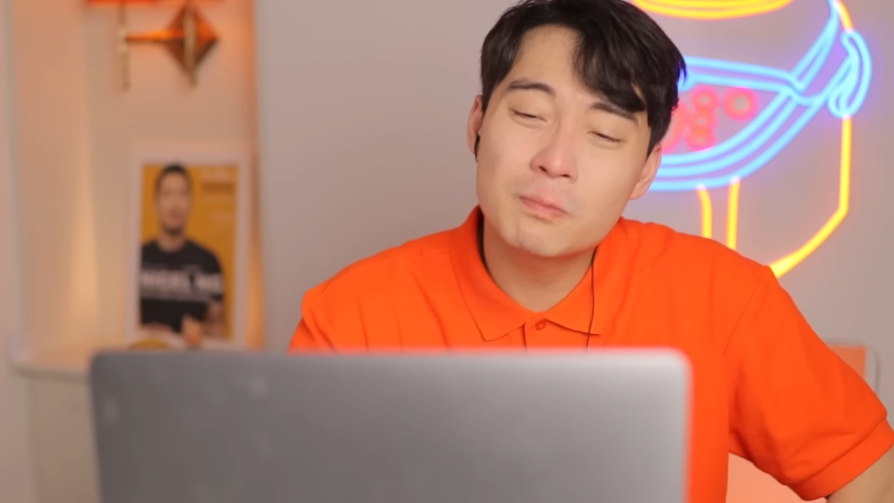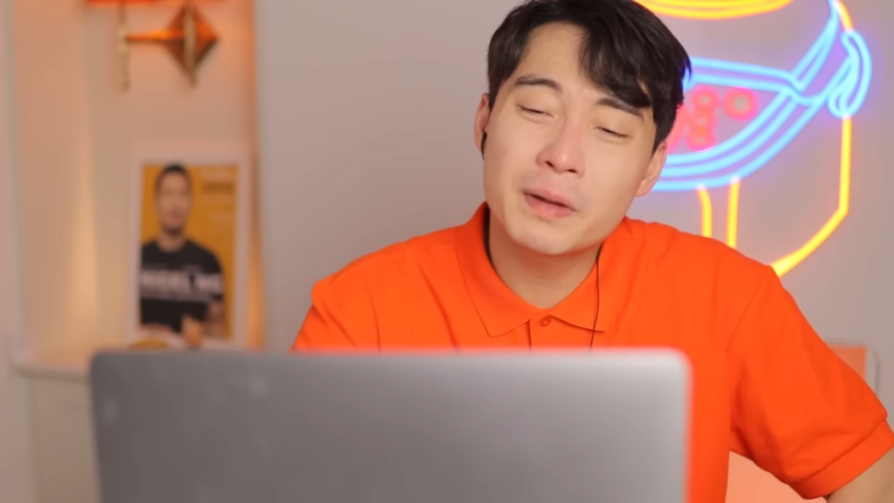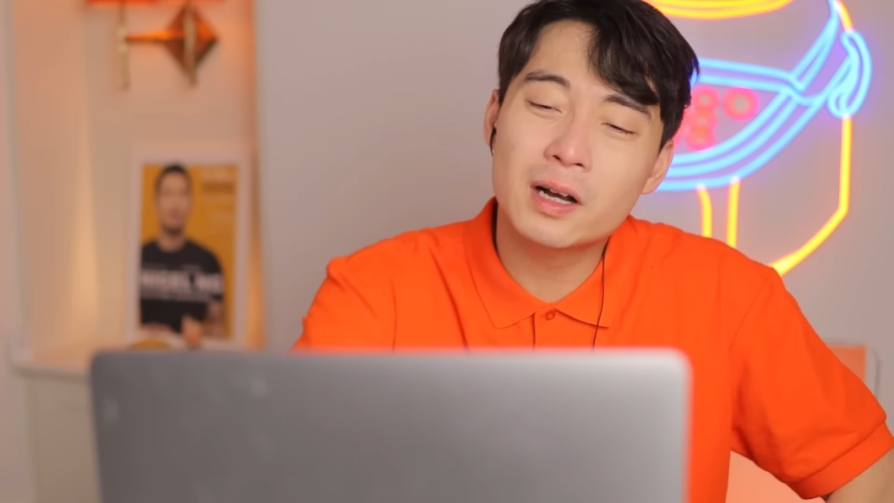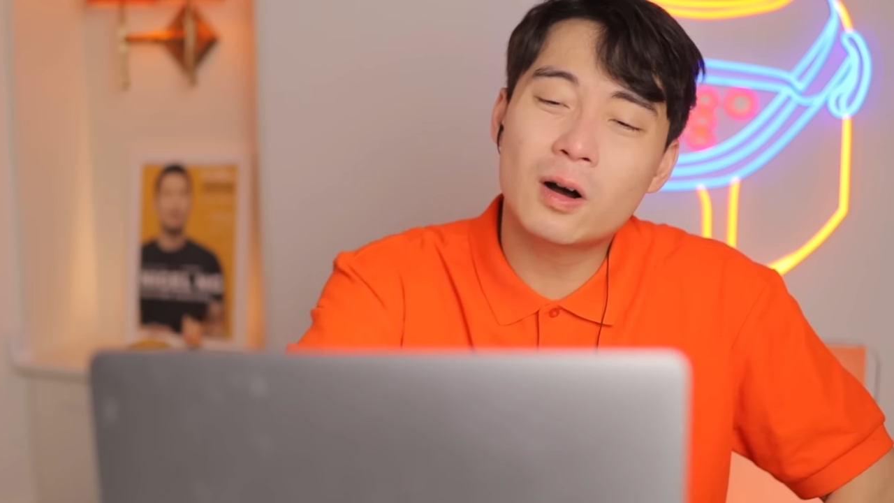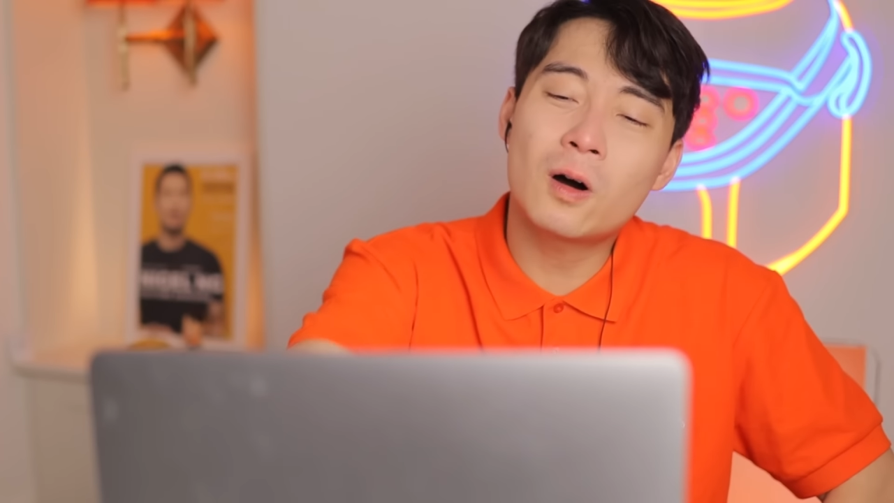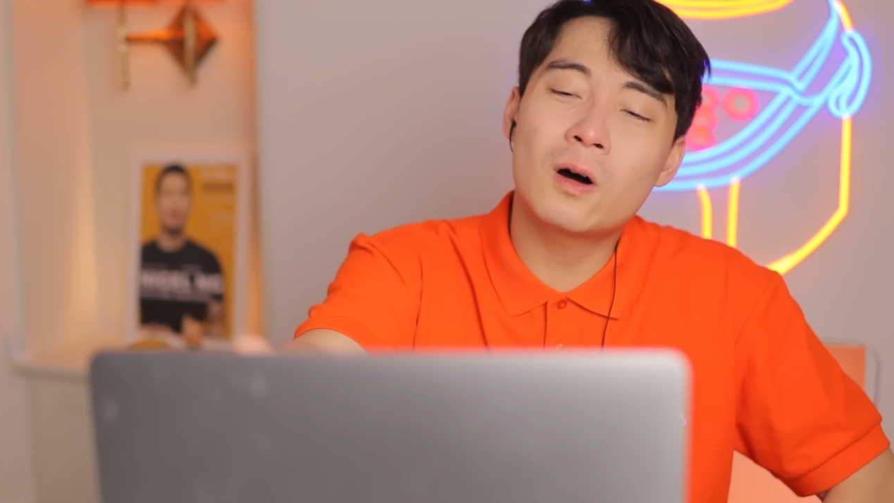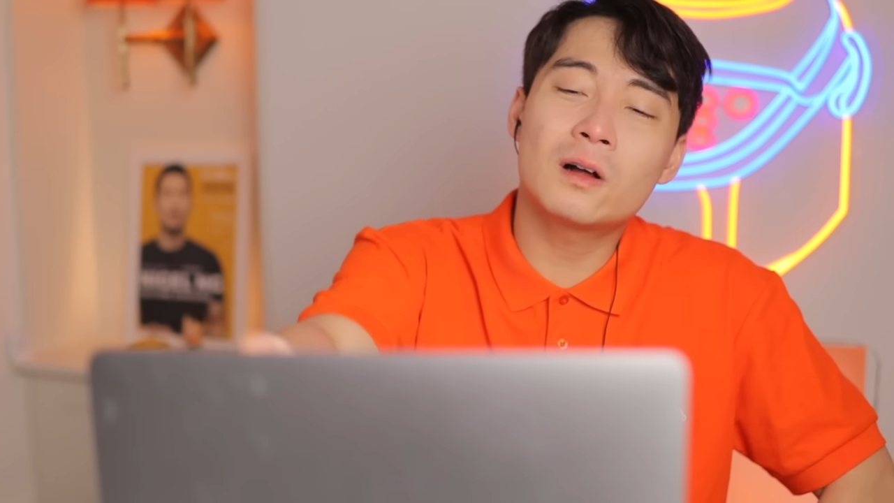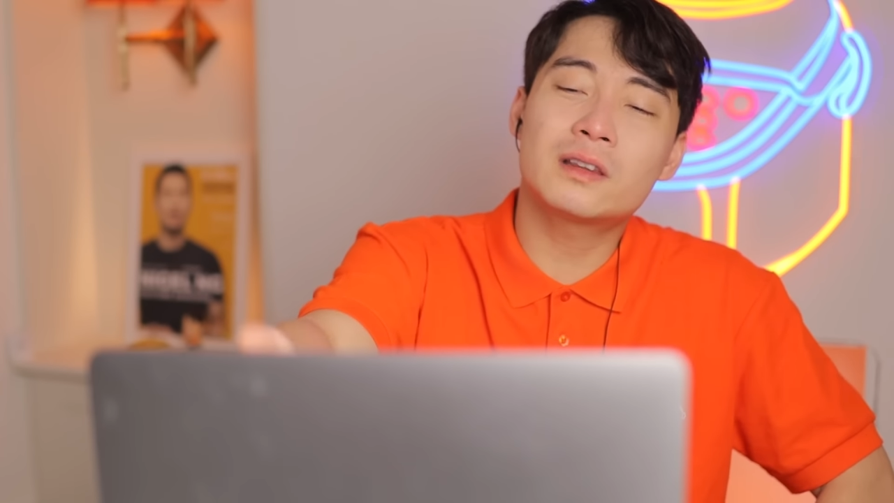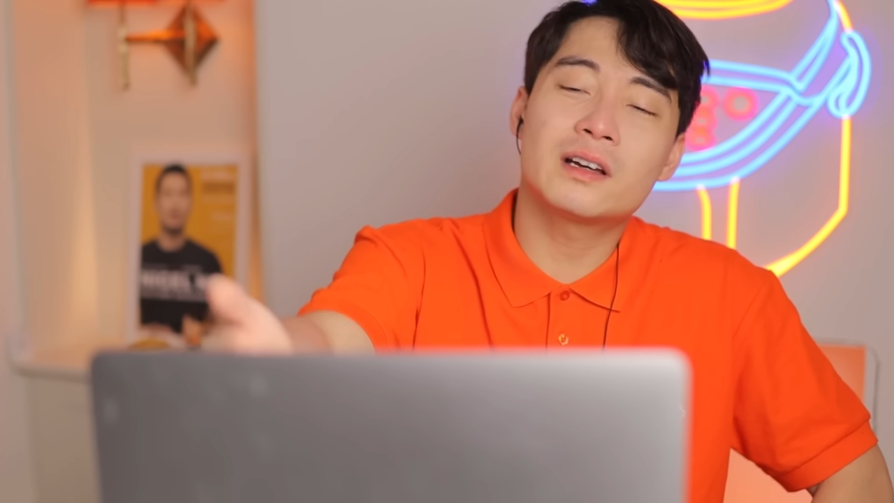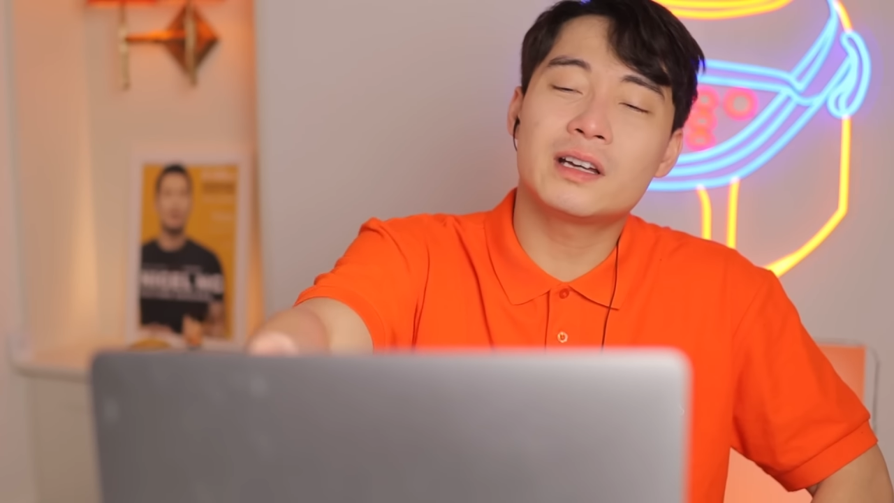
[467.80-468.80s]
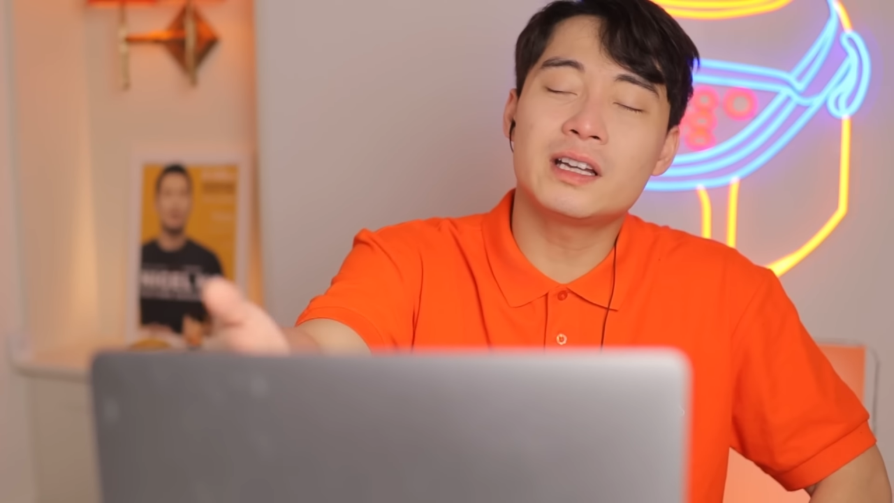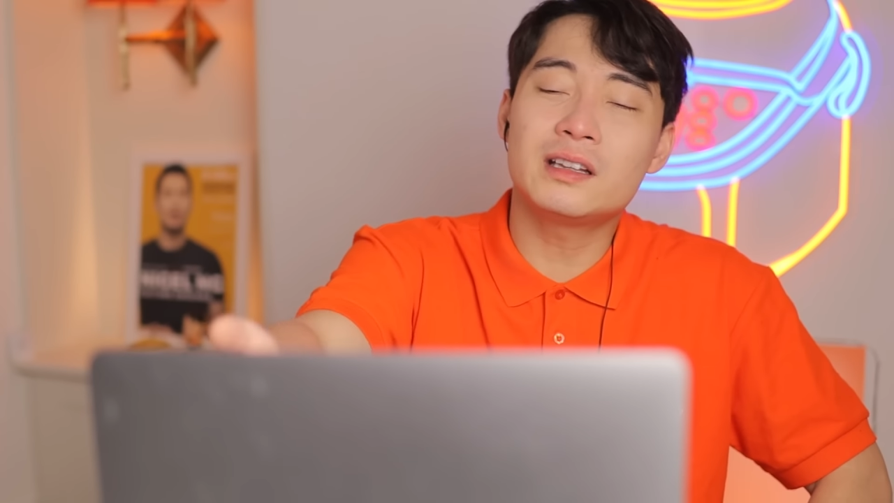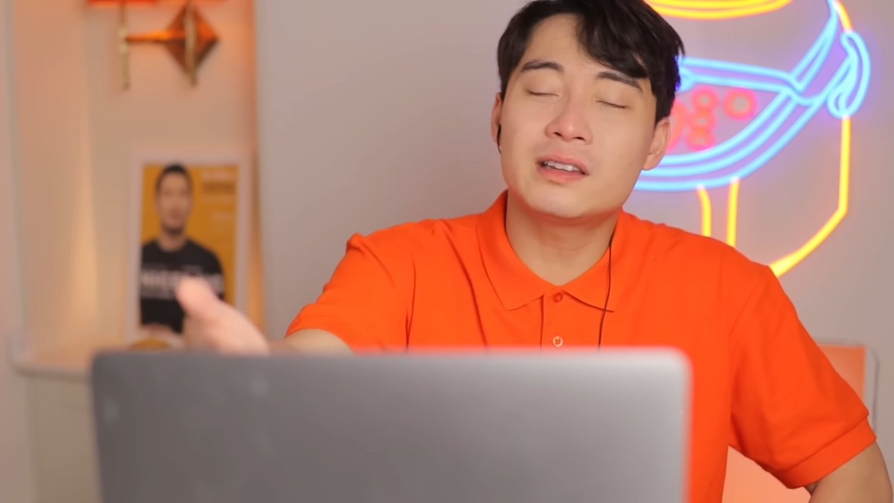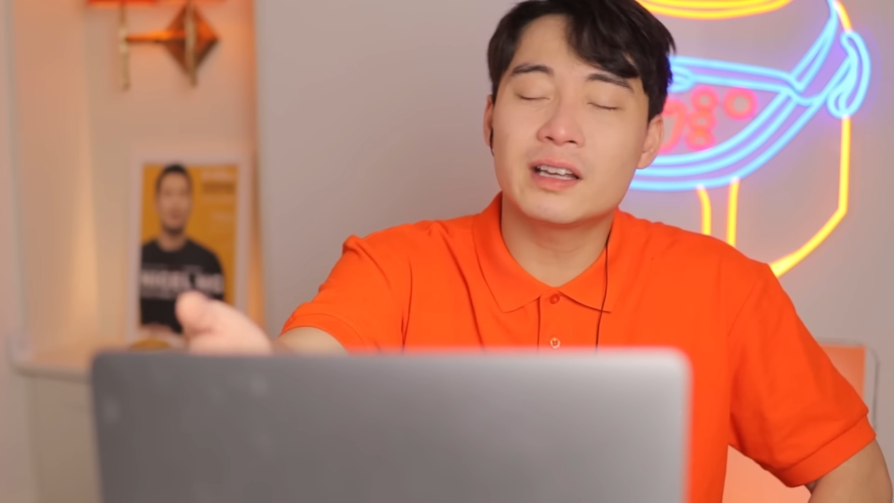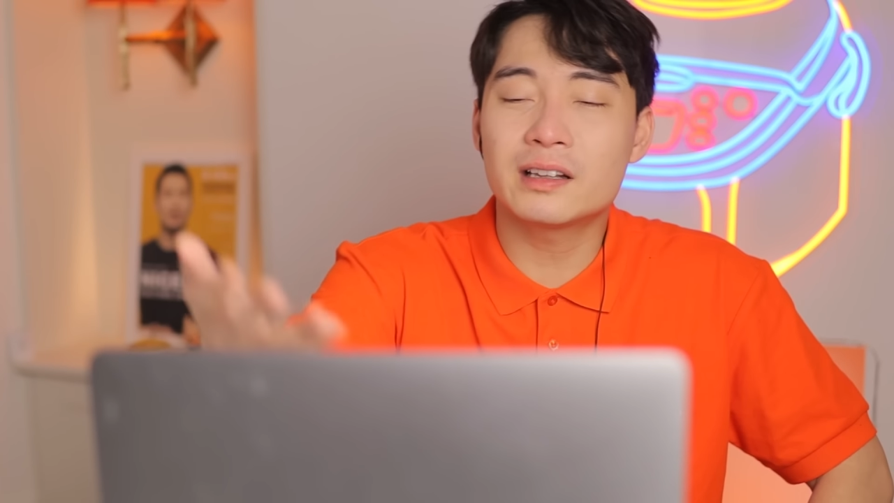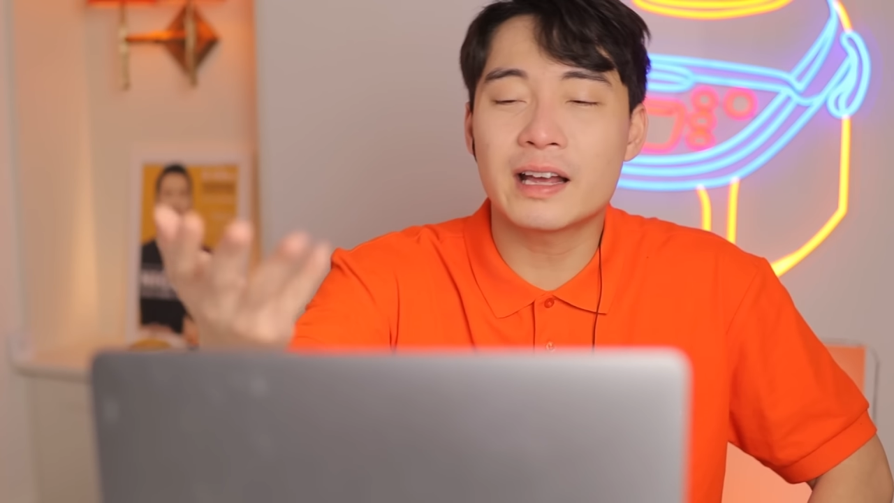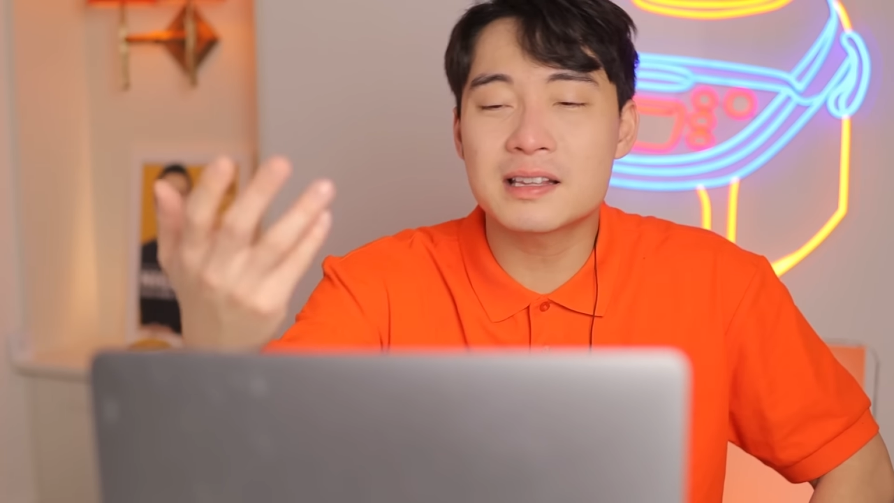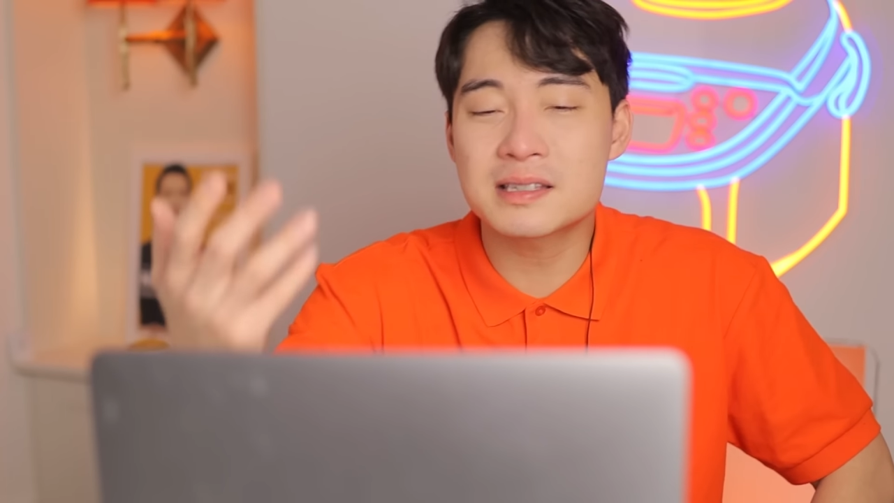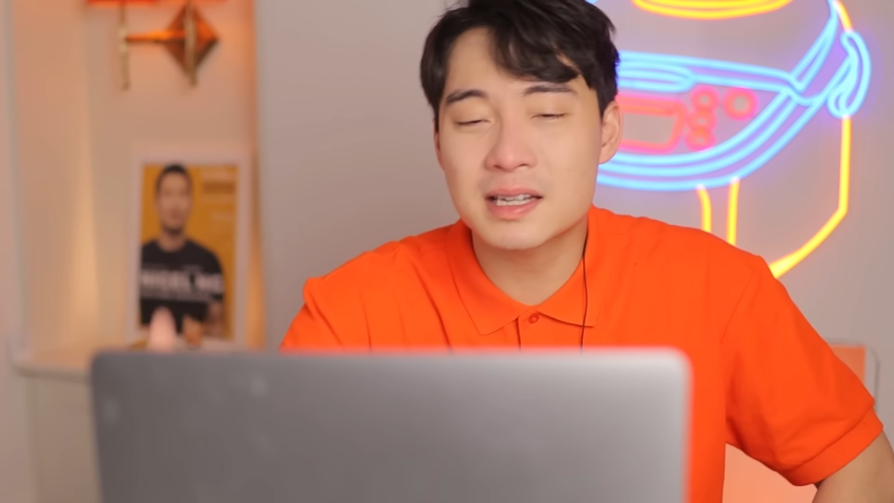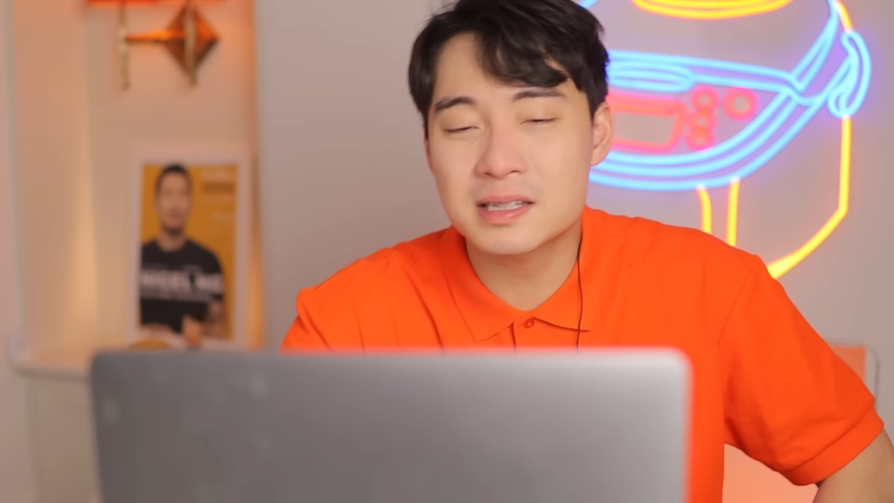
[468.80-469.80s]
You make all the Indian
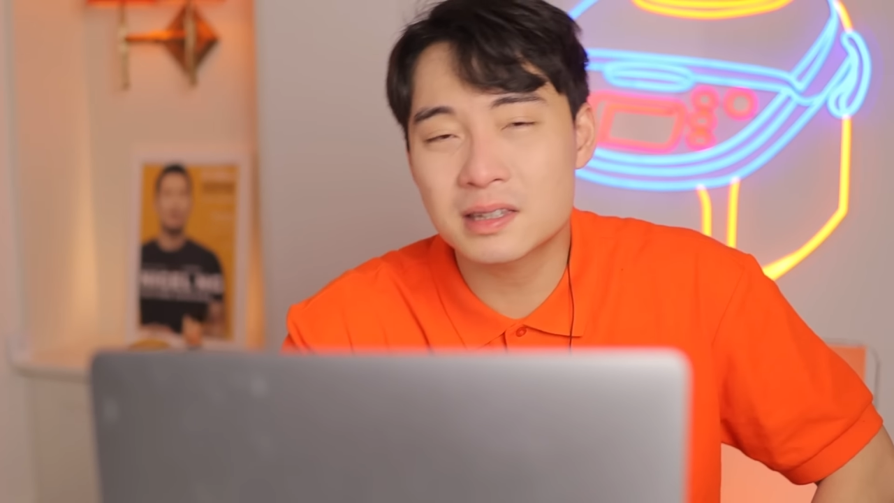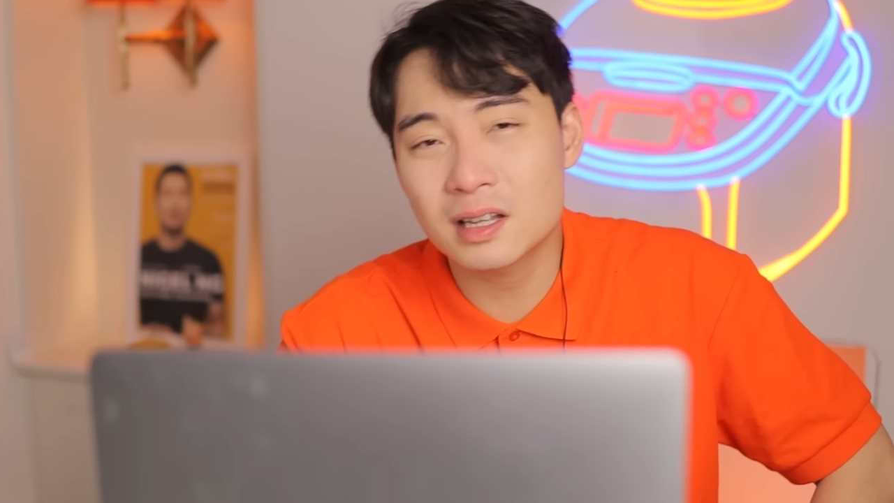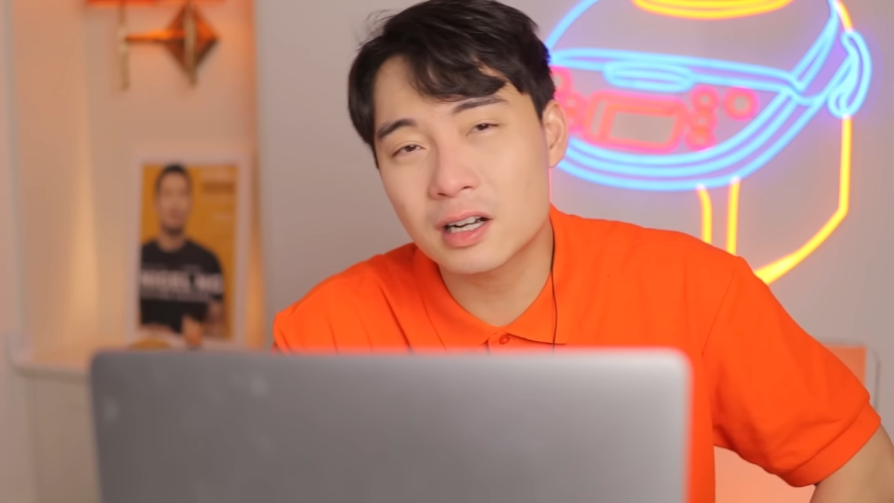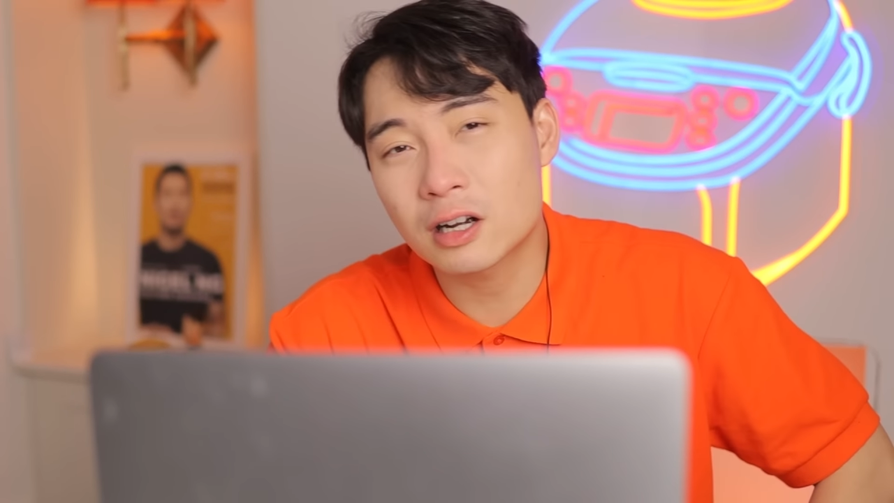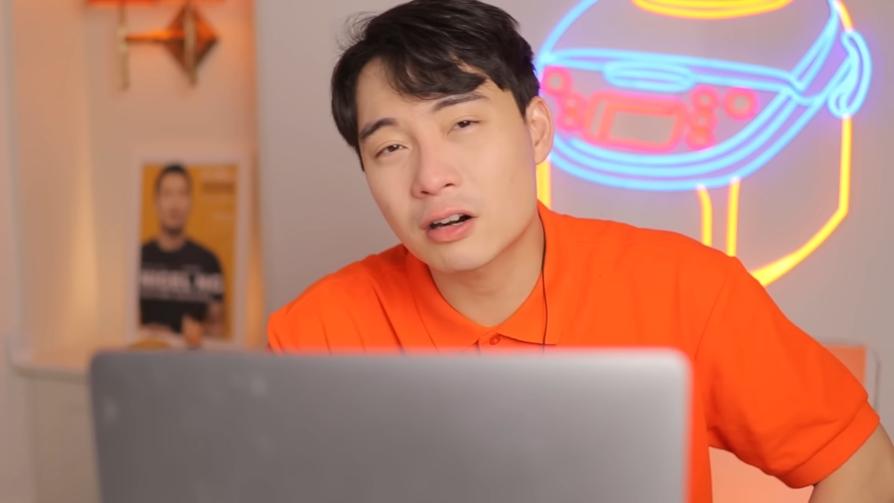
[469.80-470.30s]
ancestors